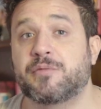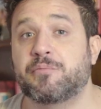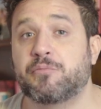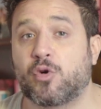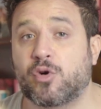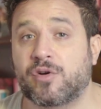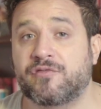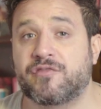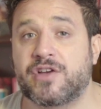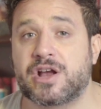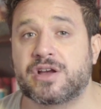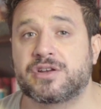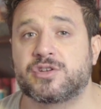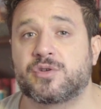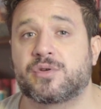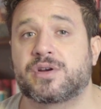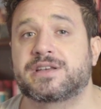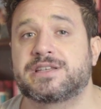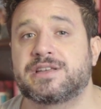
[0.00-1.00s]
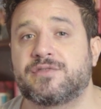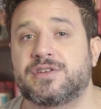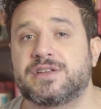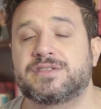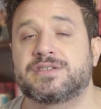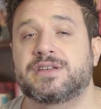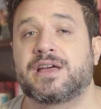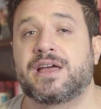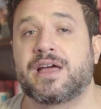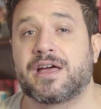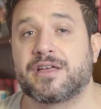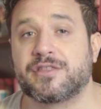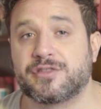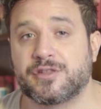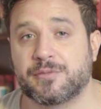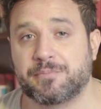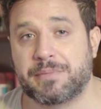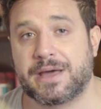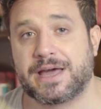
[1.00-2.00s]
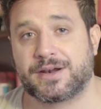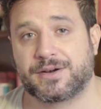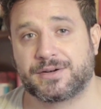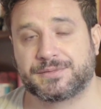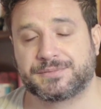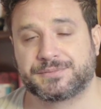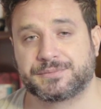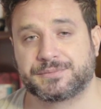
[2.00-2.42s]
The more varied your activities, the better.